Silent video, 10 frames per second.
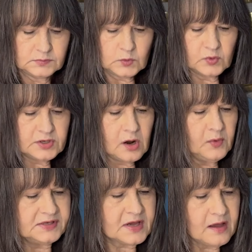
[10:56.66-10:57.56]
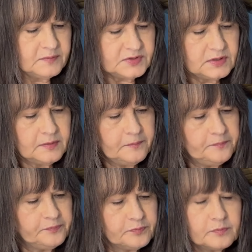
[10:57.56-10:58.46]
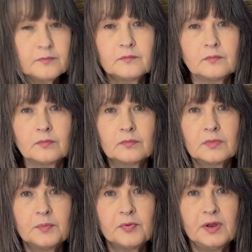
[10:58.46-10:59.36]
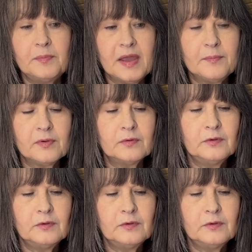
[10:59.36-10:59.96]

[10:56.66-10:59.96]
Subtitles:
Of course, it always comes in the pretty paper.